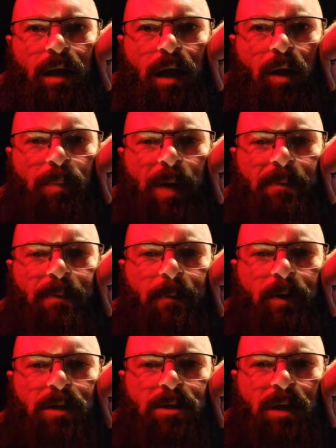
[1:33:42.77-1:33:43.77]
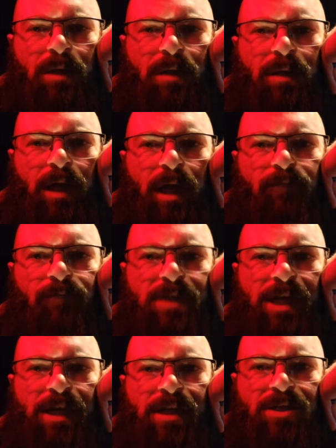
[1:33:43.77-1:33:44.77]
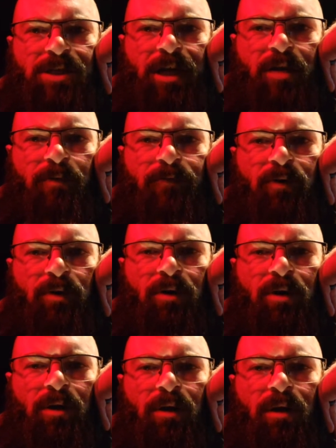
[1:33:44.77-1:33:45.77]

Oh, Paperboy Trucker, yeah, I've seen his channel before.